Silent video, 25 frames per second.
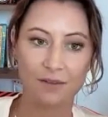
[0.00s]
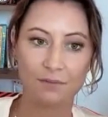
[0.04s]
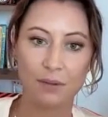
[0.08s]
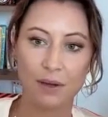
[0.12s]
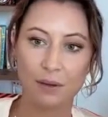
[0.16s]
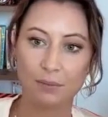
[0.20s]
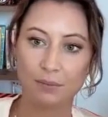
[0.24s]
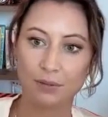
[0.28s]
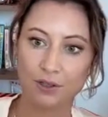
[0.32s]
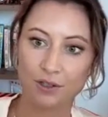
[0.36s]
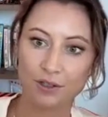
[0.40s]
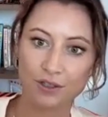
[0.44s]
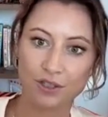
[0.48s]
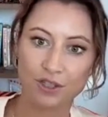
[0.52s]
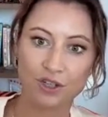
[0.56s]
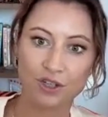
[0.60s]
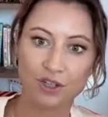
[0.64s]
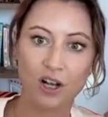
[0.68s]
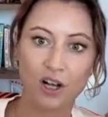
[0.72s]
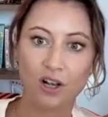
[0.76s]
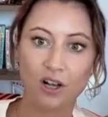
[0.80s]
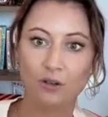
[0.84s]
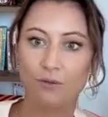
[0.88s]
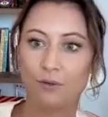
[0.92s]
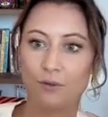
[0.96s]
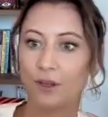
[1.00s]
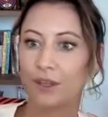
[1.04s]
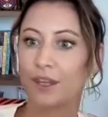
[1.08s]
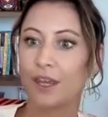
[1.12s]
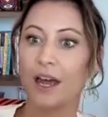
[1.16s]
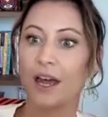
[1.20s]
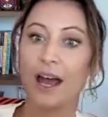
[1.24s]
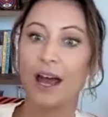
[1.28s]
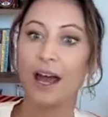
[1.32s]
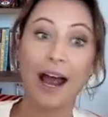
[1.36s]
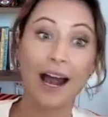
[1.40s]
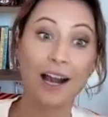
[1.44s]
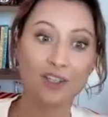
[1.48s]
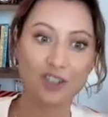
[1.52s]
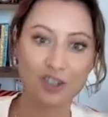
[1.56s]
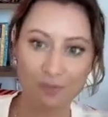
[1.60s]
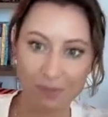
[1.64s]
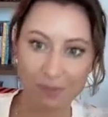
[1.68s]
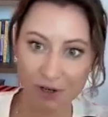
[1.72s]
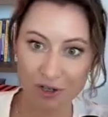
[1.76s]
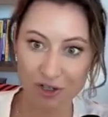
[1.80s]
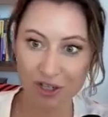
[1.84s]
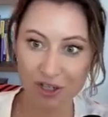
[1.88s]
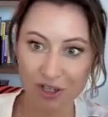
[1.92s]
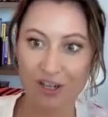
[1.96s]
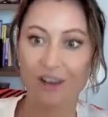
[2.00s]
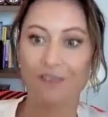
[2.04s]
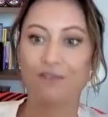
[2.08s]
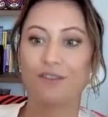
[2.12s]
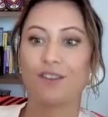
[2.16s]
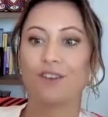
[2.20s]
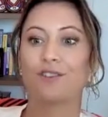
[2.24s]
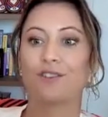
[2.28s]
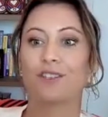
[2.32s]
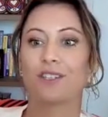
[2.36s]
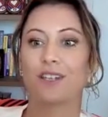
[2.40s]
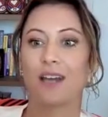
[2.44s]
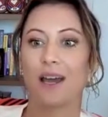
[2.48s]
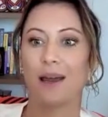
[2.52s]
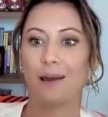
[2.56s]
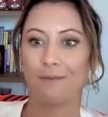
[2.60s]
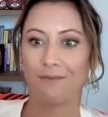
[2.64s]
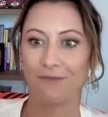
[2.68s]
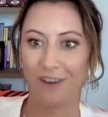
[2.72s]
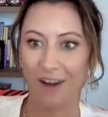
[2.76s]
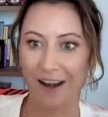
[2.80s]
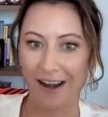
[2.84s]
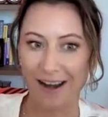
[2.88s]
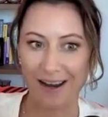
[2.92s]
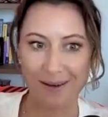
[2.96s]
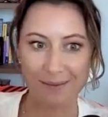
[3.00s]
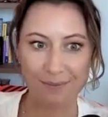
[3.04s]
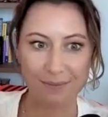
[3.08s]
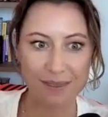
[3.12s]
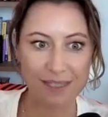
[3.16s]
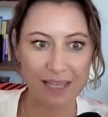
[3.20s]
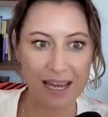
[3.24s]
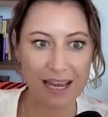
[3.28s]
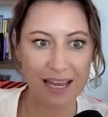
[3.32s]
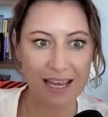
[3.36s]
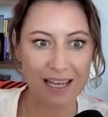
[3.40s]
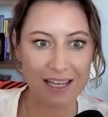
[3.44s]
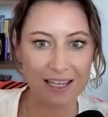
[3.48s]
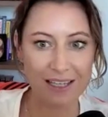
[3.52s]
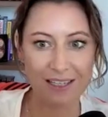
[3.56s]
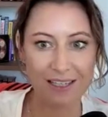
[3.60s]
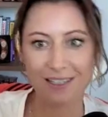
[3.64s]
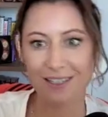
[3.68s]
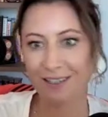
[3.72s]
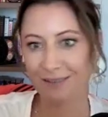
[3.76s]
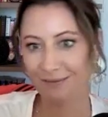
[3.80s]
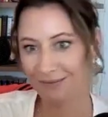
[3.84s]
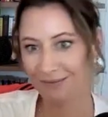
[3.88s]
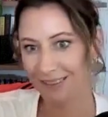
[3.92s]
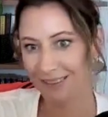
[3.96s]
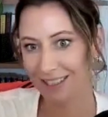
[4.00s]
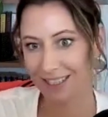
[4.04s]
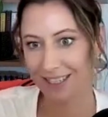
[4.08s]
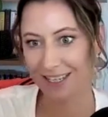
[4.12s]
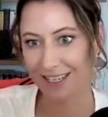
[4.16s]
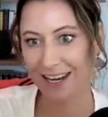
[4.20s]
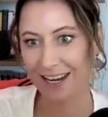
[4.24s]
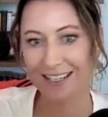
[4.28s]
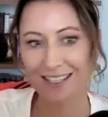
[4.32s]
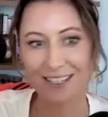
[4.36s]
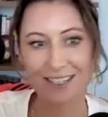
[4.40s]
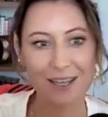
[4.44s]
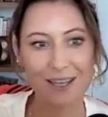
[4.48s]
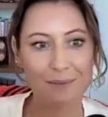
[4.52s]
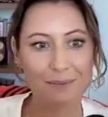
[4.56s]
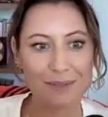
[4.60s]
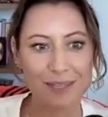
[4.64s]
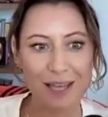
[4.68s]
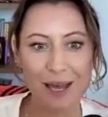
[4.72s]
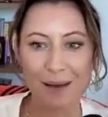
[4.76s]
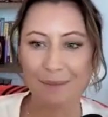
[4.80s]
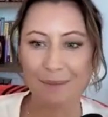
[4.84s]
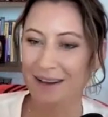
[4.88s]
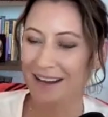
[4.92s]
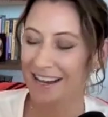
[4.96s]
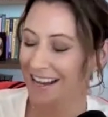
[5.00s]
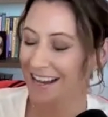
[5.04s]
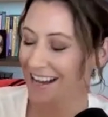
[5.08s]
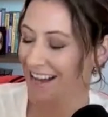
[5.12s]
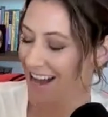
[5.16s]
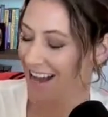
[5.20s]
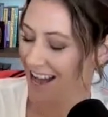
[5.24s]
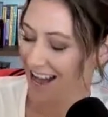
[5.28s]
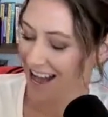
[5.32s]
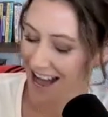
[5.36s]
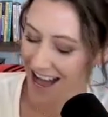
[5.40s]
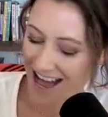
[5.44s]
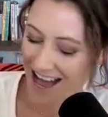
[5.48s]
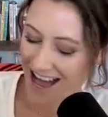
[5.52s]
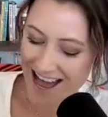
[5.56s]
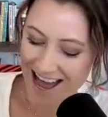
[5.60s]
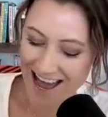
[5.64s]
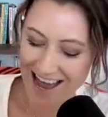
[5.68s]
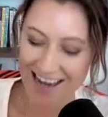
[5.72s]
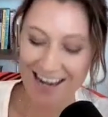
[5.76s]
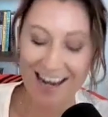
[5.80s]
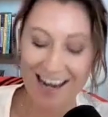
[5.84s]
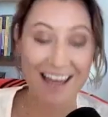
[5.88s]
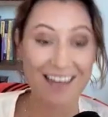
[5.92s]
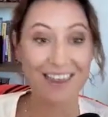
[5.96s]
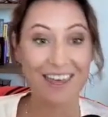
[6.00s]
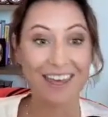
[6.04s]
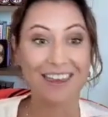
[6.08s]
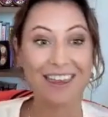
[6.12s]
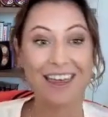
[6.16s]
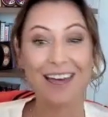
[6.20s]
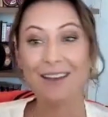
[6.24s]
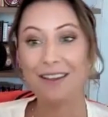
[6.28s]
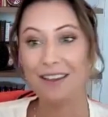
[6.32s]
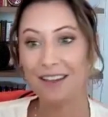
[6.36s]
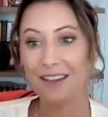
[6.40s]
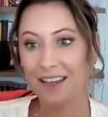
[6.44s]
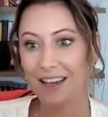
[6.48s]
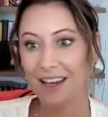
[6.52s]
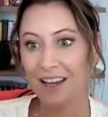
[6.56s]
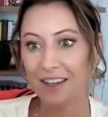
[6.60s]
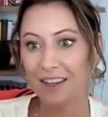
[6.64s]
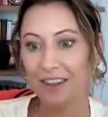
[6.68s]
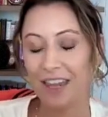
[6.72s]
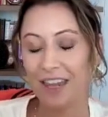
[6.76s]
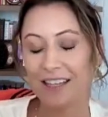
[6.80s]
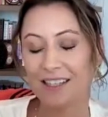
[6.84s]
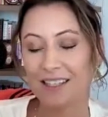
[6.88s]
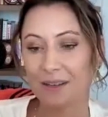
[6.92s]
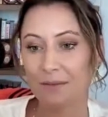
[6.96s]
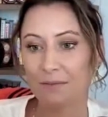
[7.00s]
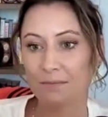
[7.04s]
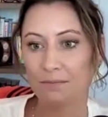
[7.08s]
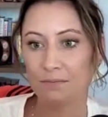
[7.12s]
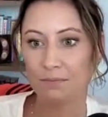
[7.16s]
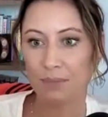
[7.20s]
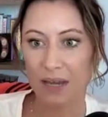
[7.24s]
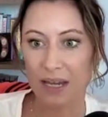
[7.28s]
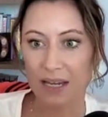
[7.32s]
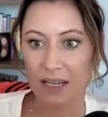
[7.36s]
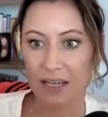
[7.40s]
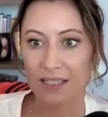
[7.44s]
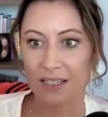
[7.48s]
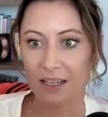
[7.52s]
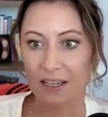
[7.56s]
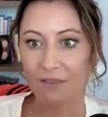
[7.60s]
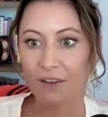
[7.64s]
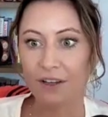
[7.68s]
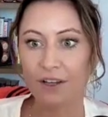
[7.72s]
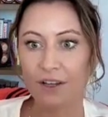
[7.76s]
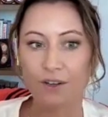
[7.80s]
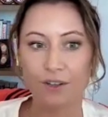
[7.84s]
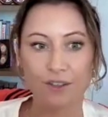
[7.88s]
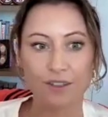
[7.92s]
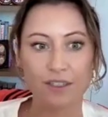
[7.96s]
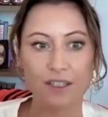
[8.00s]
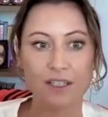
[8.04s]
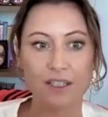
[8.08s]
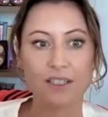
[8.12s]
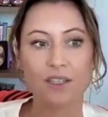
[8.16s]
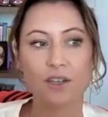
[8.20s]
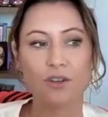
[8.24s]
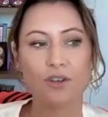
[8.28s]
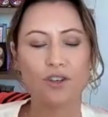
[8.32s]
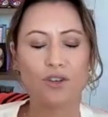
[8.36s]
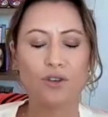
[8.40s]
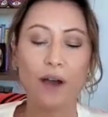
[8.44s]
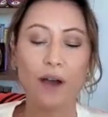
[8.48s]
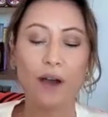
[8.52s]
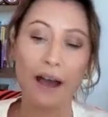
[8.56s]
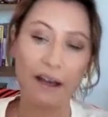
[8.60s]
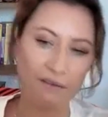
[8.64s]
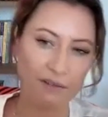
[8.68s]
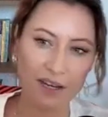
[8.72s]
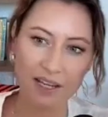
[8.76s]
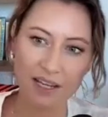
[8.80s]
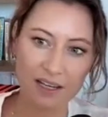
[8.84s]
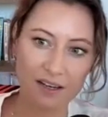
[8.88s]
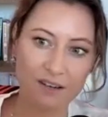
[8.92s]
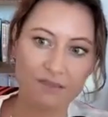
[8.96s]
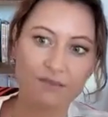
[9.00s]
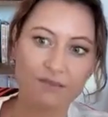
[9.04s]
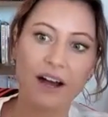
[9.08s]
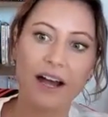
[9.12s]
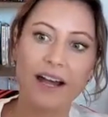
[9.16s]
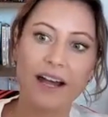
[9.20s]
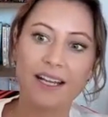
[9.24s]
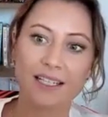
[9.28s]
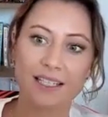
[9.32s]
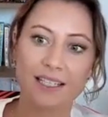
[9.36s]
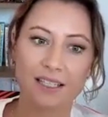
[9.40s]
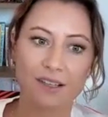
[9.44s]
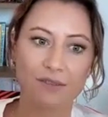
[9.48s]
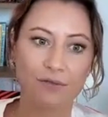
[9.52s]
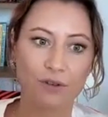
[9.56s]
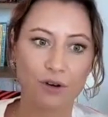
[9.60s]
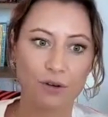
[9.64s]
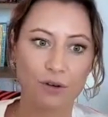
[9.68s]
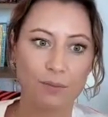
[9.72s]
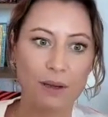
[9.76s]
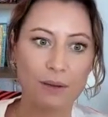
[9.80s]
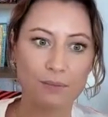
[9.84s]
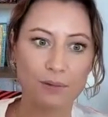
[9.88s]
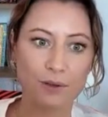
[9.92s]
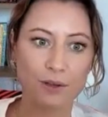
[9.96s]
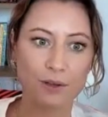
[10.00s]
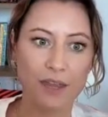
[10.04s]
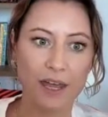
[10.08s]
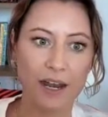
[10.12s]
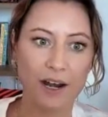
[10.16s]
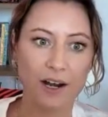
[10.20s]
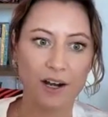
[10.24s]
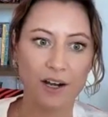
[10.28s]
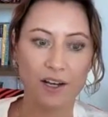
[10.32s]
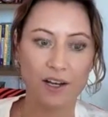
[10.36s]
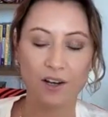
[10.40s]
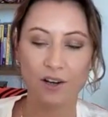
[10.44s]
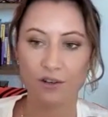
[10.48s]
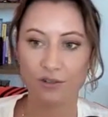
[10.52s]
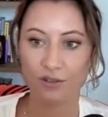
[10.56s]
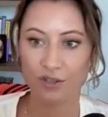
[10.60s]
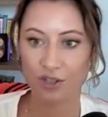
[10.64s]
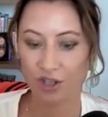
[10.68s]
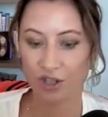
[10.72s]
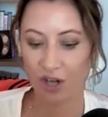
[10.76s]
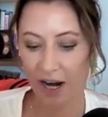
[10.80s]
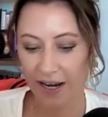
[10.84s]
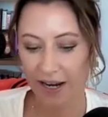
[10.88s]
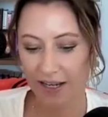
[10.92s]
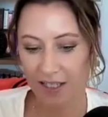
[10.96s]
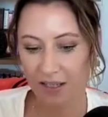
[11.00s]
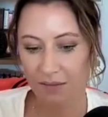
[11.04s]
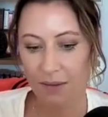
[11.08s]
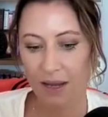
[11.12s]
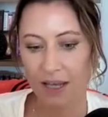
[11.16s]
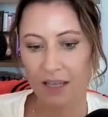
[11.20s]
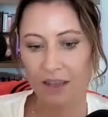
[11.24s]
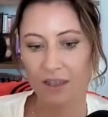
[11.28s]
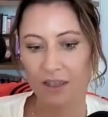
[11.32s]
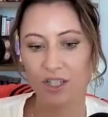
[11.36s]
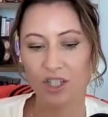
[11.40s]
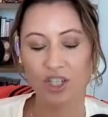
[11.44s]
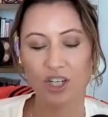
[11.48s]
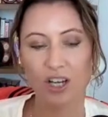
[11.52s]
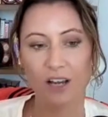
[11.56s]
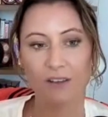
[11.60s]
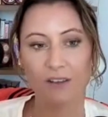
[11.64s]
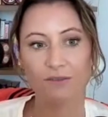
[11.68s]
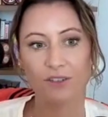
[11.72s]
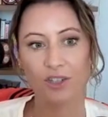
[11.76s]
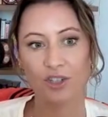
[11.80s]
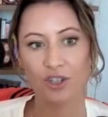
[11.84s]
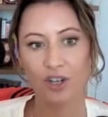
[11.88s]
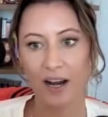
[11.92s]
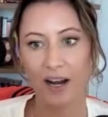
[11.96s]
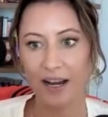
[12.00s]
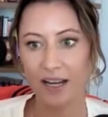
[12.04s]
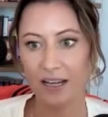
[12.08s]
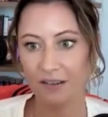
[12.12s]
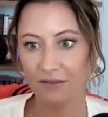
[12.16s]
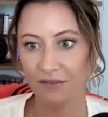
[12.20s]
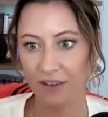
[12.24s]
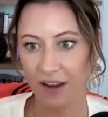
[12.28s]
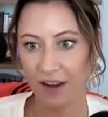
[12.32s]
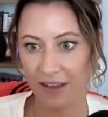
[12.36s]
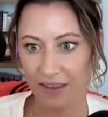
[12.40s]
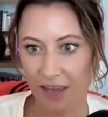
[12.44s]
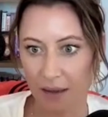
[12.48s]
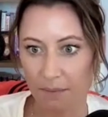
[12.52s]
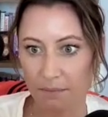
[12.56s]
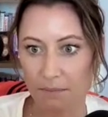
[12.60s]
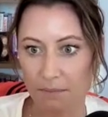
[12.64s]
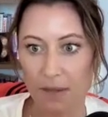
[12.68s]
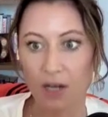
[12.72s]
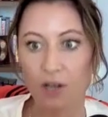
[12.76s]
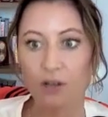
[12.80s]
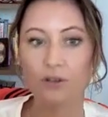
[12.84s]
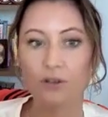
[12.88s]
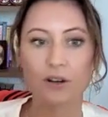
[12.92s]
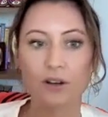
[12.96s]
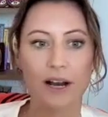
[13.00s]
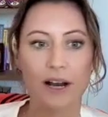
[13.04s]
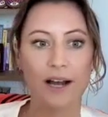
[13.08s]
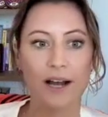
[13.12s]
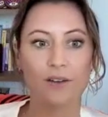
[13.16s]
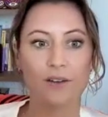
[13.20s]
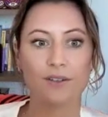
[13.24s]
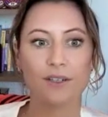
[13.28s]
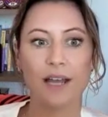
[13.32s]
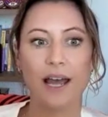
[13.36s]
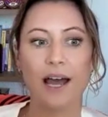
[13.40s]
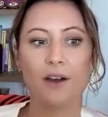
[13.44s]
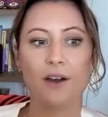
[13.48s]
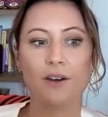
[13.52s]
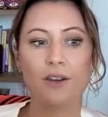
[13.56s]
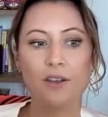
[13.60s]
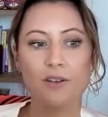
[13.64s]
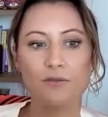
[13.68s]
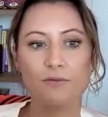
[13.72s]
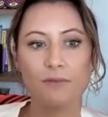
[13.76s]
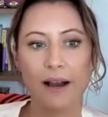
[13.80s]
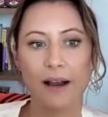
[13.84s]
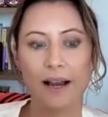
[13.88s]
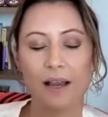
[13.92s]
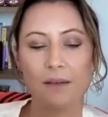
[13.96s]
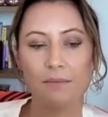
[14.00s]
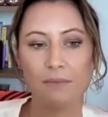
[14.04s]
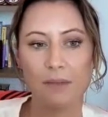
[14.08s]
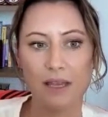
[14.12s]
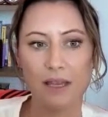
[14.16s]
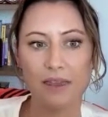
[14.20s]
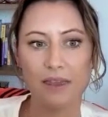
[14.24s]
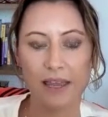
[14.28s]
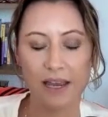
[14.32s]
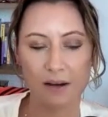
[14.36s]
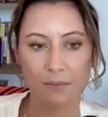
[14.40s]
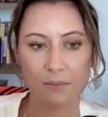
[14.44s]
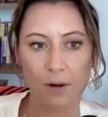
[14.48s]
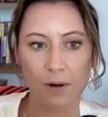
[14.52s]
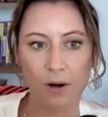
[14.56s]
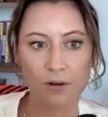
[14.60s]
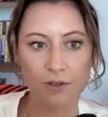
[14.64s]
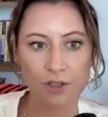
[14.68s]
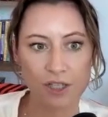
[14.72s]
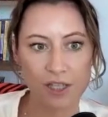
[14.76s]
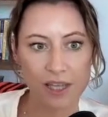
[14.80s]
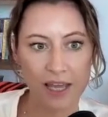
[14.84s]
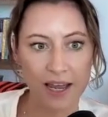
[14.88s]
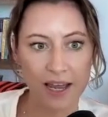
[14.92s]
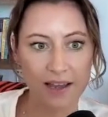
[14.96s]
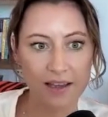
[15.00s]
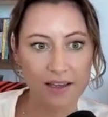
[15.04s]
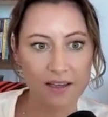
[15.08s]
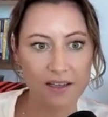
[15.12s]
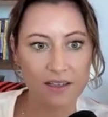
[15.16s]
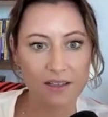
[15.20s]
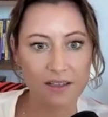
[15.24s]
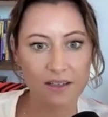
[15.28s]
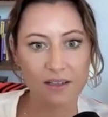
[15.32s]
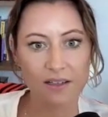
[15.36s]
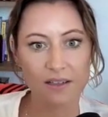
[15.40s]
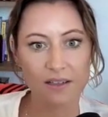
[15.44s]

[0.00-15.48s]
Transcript: And people struggle with the attribution of those time frames. And it's a nice thumbs up. And I think that that's a big difficulty. So do you have any advice for people that are, trying to make the shift and trying to find that middle ground? How do you recommend they approach that?